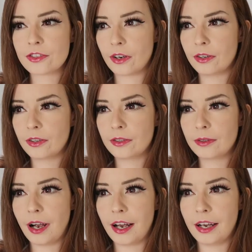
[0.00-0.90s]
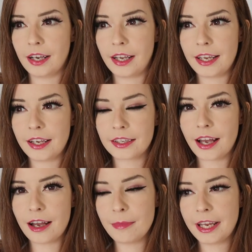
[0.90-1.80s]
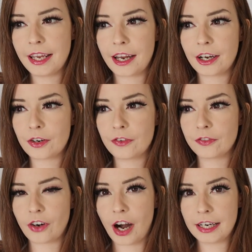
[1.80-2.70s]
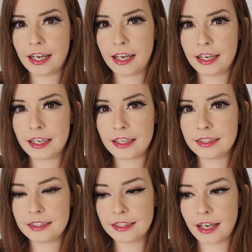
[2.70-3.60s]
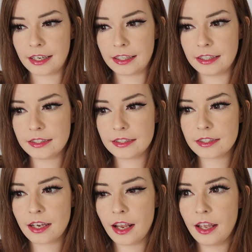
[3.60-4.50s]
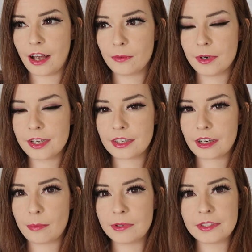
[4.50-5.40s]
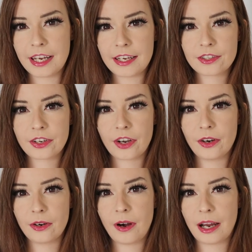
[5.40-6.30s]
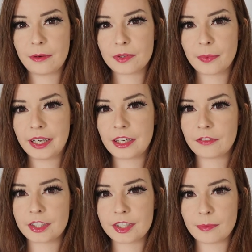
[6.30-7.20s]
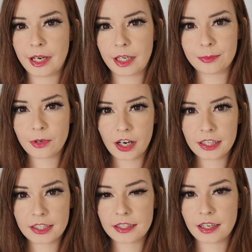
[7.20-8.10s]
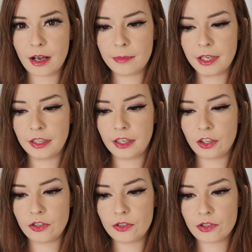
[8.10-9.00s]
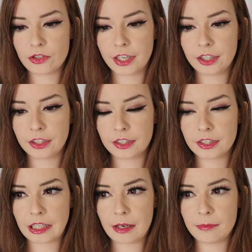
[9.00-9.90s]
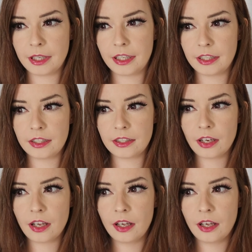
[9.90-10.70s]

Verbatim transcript: So I cut my hair Friday night. That was a couple days ago. I was waiting for some hair products to come in and a new straightener to come in,